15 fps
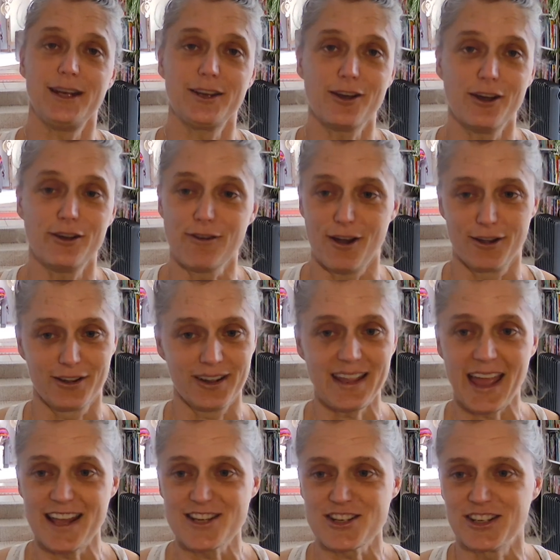for me to go rogue
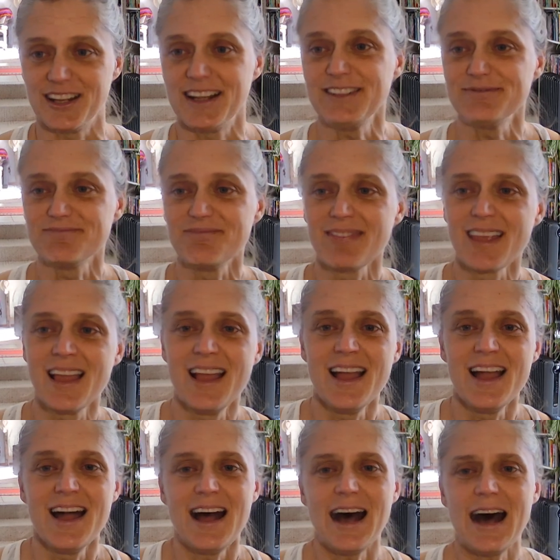occasionally.
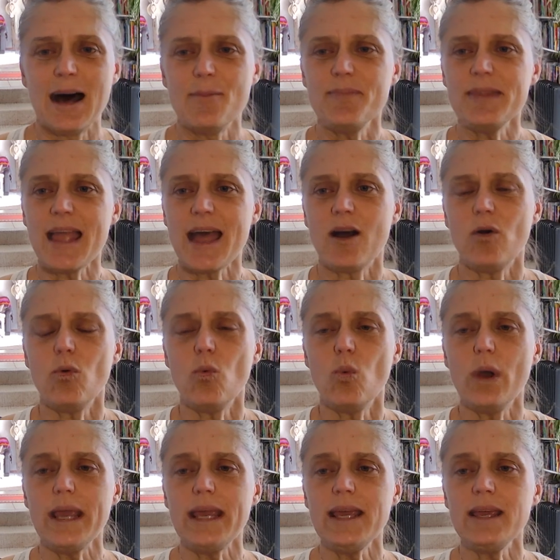Now,
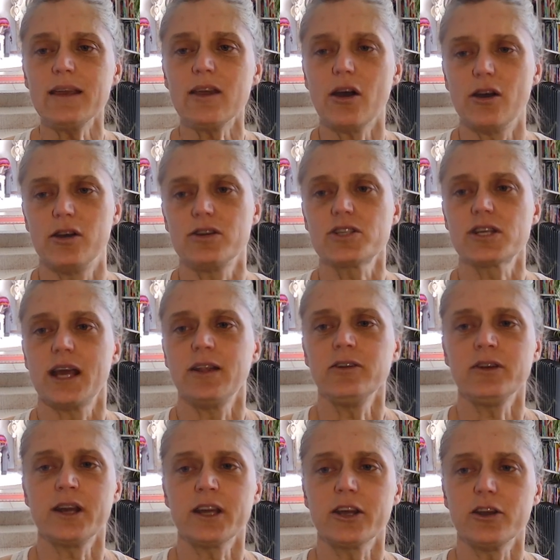Taylor
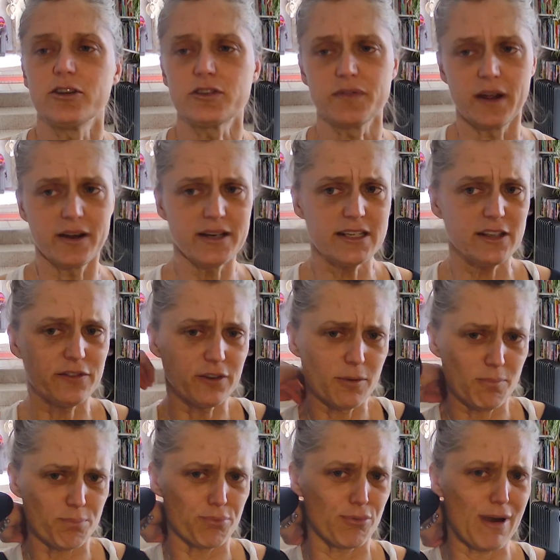and I coach very
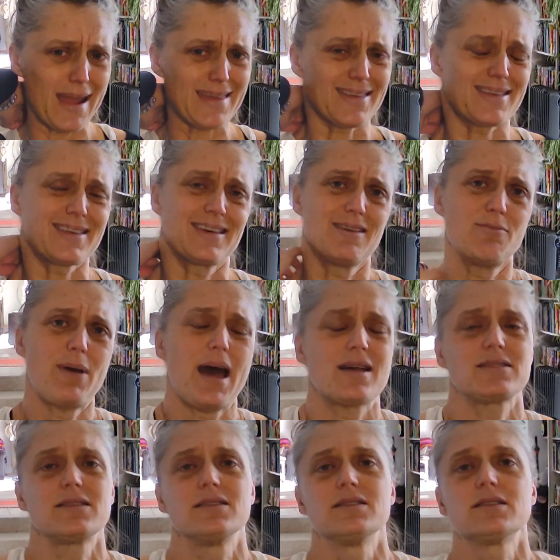different breath
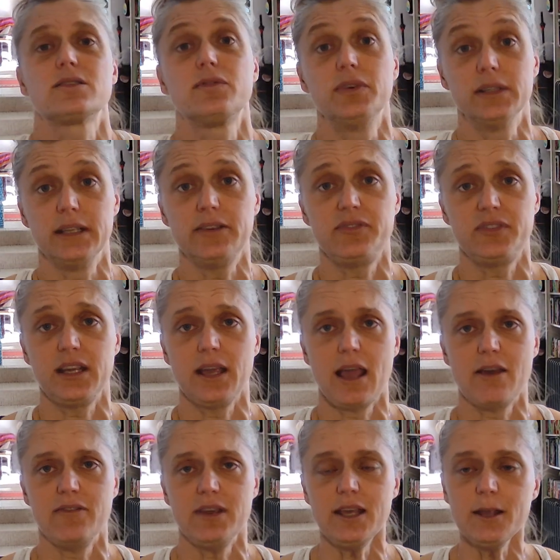patterns for lifting
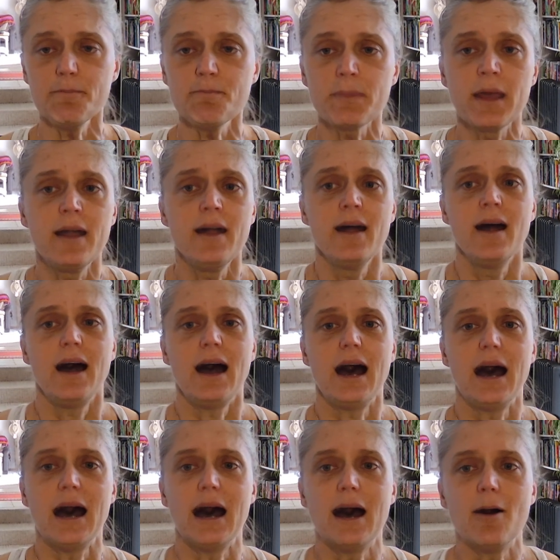heavy.
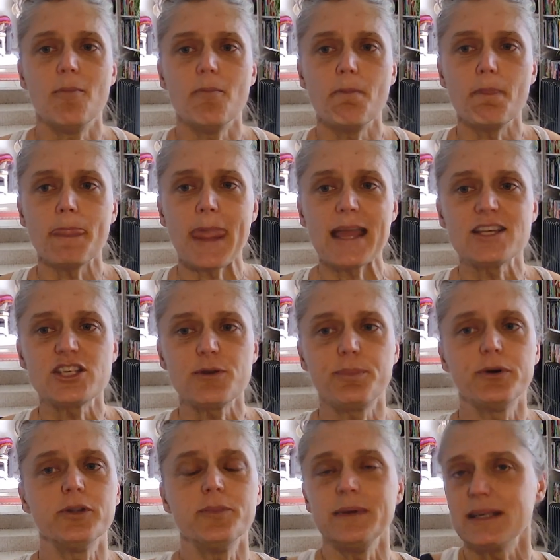And she
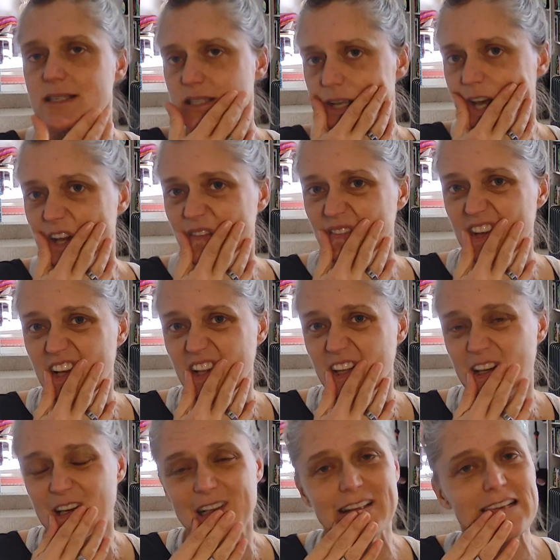pulled me aside
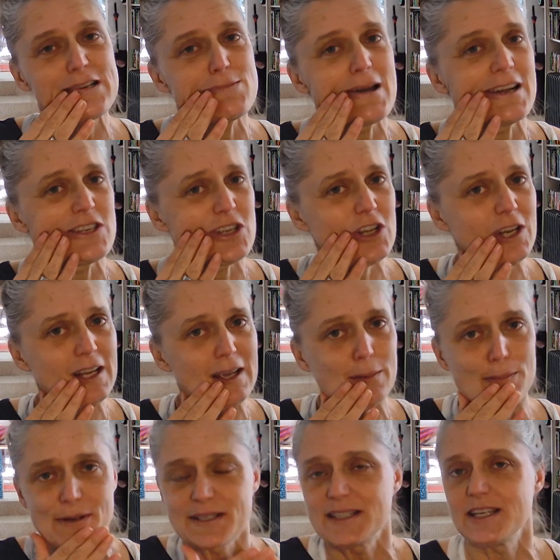fairly early in my journey
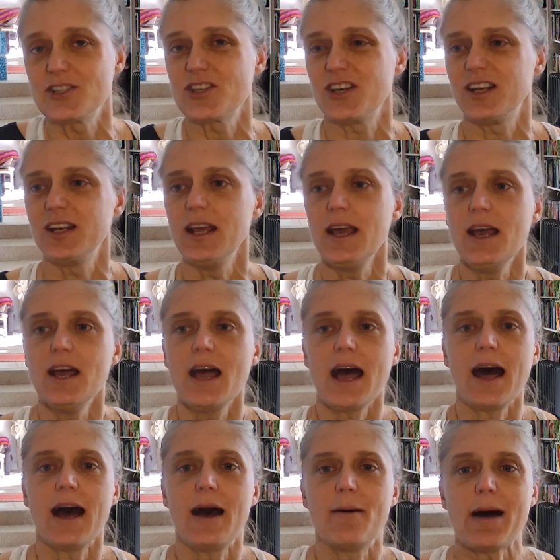at Precision,
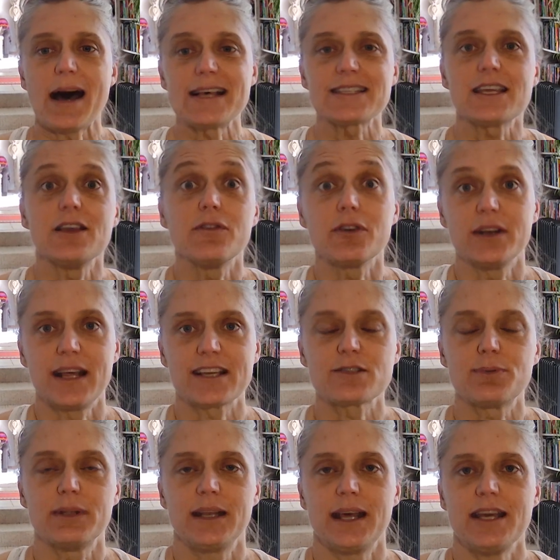asking for an
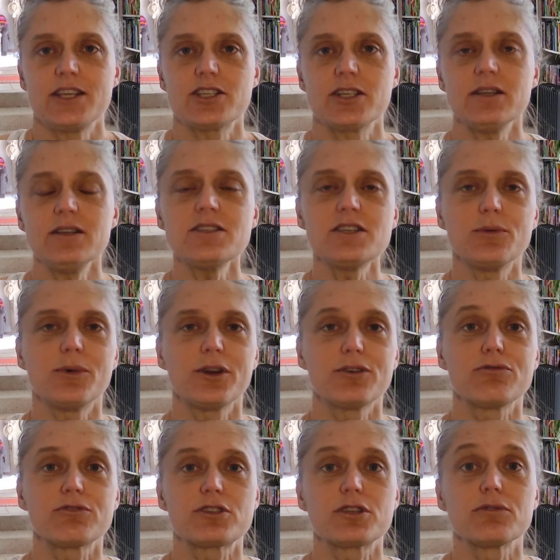explanation. She
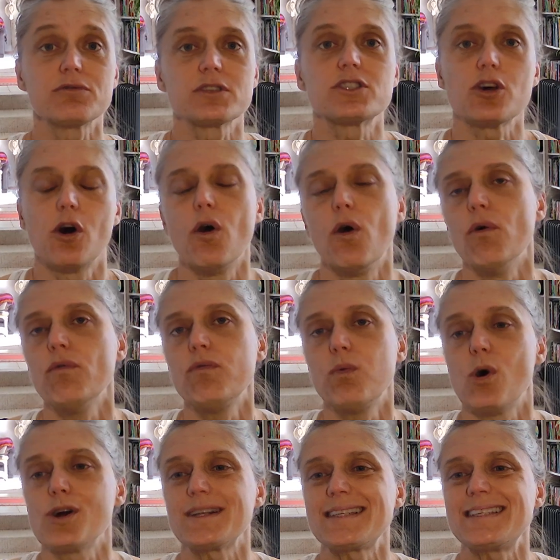wanted to resolve
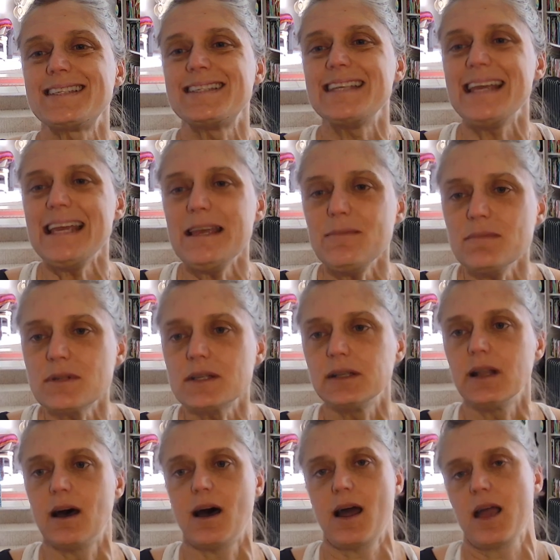what seemed
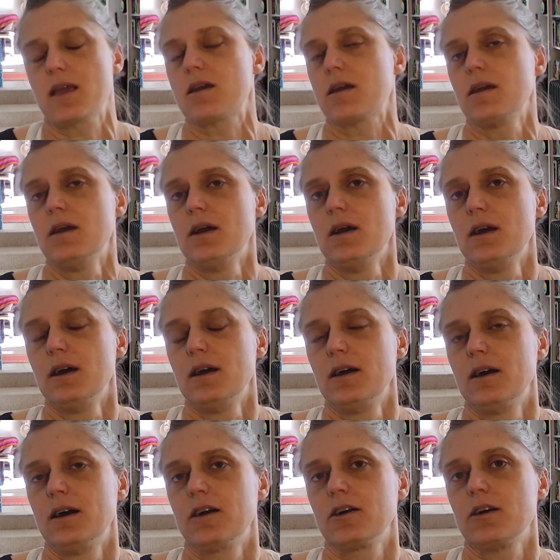like
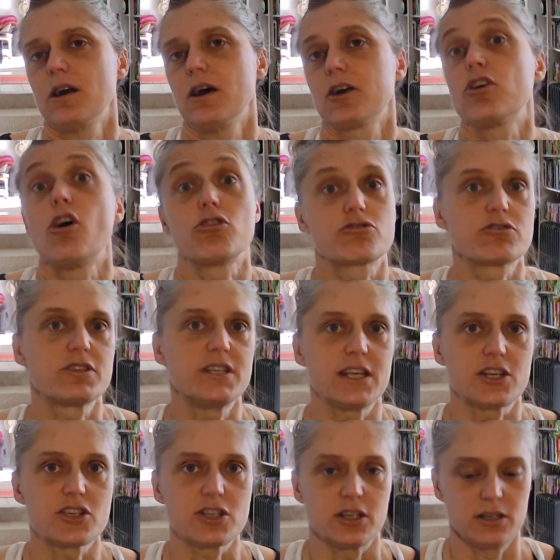a
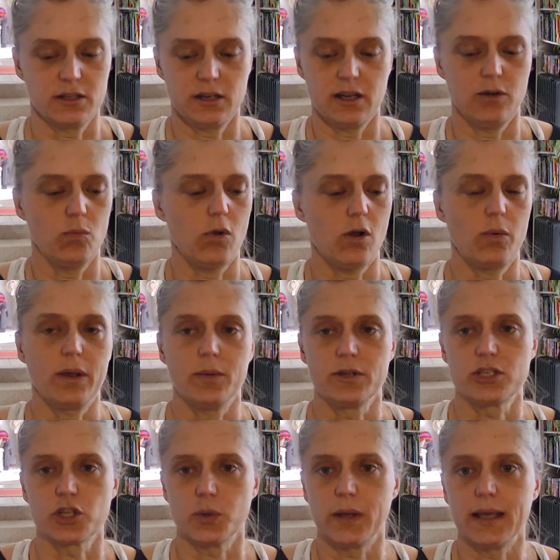contradiction in what we
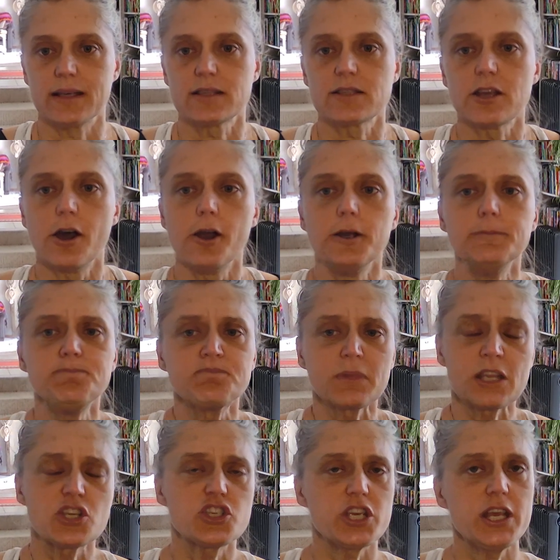were doing. So
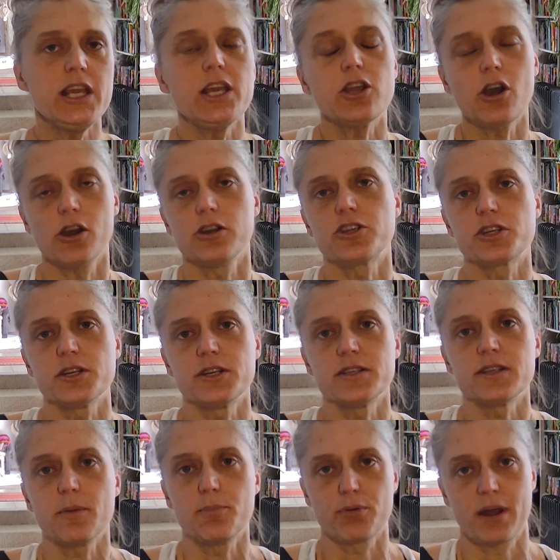she
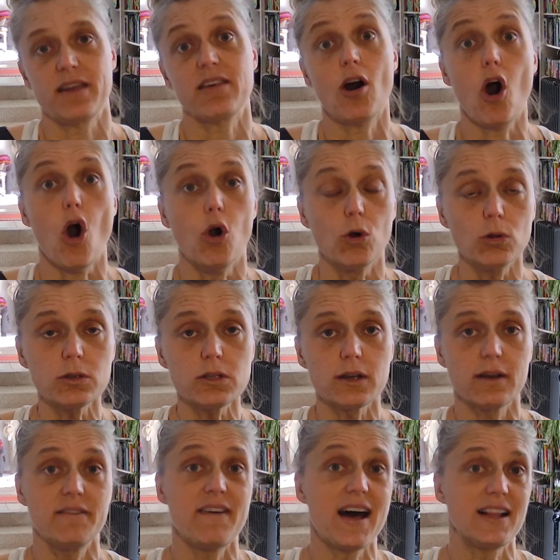coaches a breath hold,
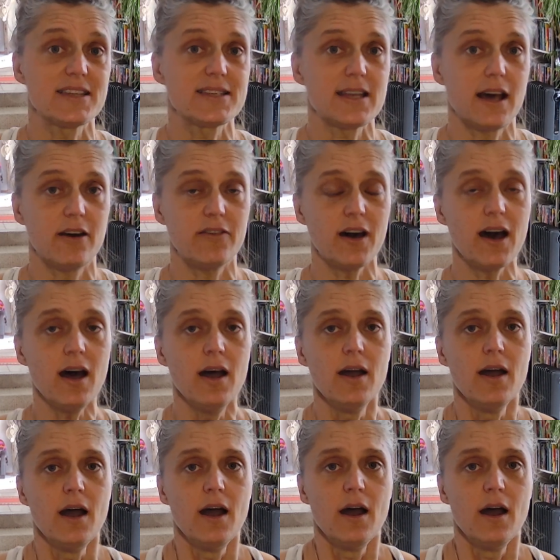a Valsalva.